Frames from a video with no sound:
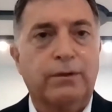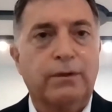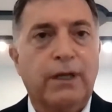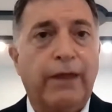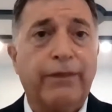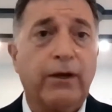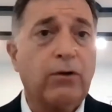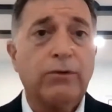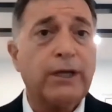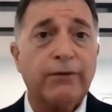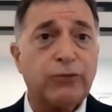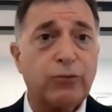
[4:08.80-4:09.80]
And they don't
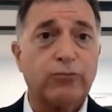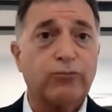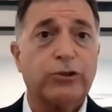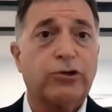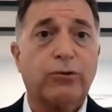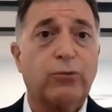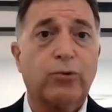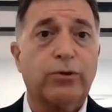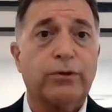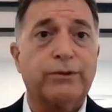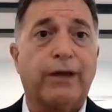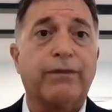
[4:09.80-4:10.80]
have to enrich the
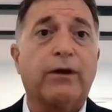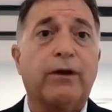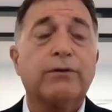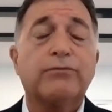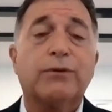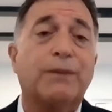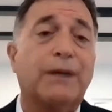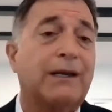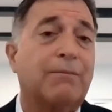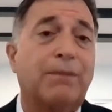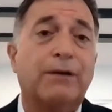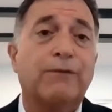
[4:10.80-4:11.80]
world and they don't have to
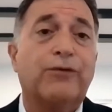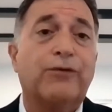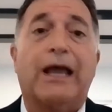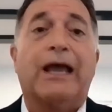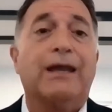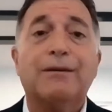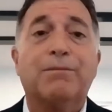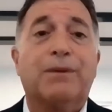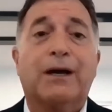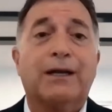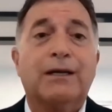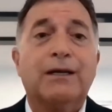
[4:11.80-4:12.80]
benefit
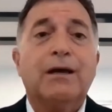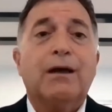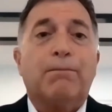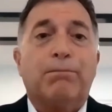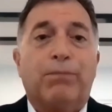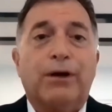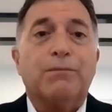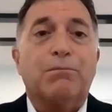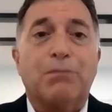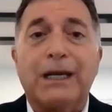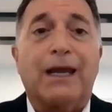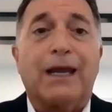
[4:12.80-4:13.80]
anybody but
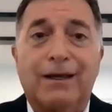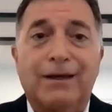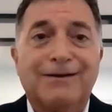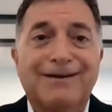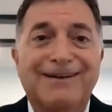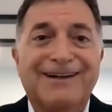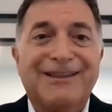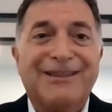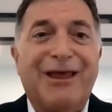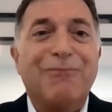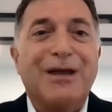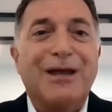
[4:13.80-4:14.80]
me. They
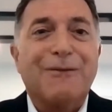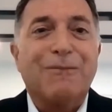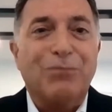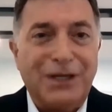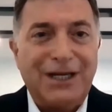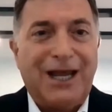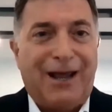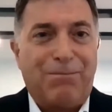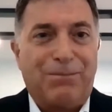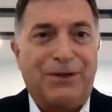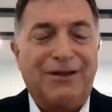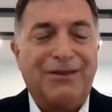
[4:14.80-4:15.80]
make me
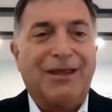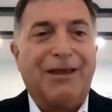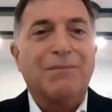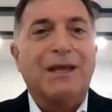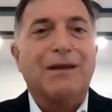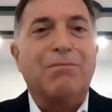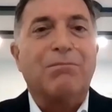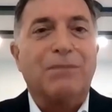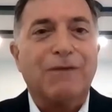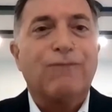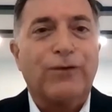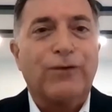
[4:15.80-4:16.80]
happy. They make me
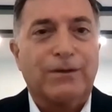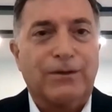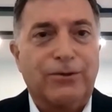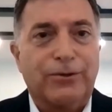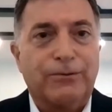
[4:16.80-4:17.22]
feel good.